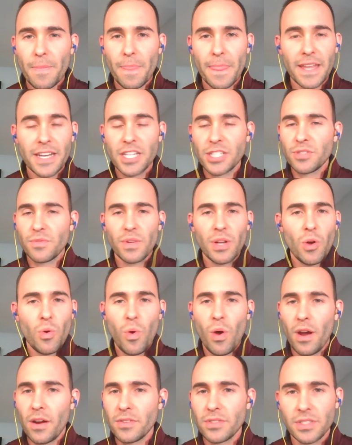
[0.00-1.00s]
It doesn't
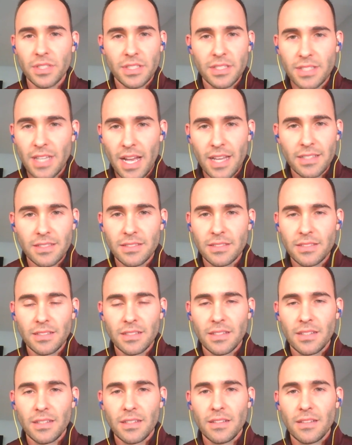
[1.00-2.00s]
require success.
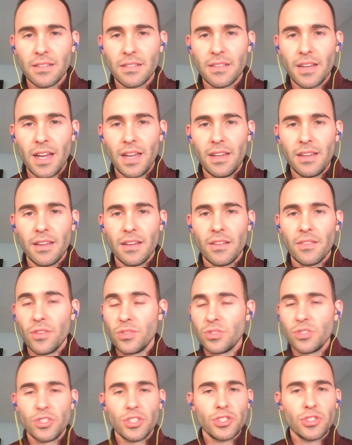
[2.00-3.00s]
Okay?
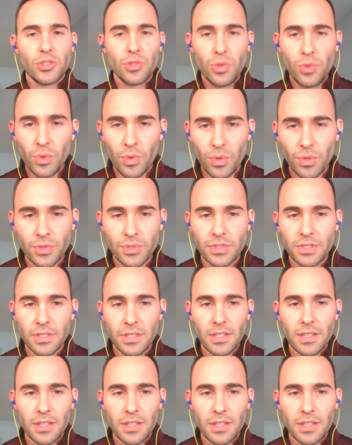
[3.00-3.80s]
Those are just tools.